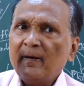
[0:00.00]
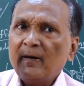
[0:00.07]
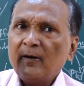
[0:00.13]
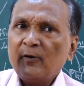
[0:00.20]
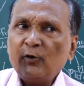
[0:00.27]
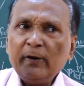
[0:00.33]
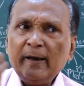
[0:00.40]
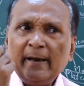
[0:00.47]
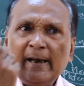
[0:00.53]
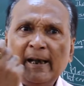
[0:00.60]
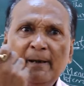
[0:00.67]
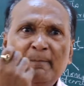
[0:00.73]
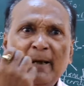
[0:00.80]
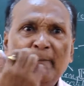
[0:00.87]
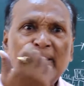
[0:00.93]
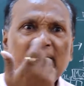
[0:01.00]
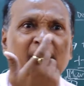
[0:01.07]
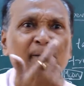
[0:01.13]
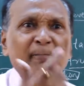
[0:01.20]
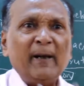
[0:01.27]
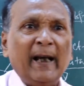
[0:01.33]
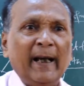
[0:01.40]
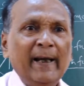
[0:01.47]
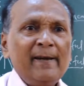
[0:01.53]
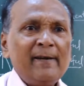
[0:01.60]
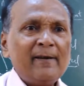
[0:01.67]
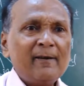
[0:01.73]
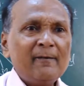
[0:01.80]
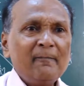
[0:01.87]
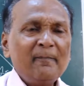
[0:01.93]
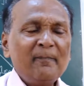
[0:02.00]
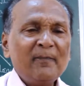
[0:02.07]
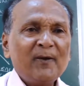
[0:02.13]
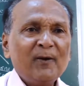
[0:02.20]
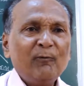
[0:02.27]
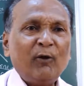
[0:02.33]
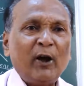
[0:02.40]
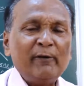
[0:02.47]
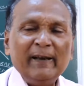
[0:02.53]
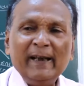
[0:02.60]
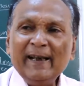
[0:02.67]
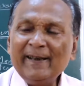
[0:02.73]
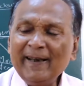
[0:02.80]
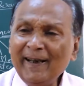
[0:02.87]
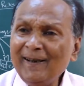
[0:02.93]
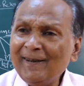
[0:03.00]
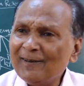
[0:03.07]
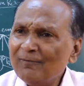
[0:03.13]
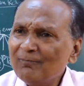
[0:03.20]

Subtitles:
so that he may be surprised, what will he think?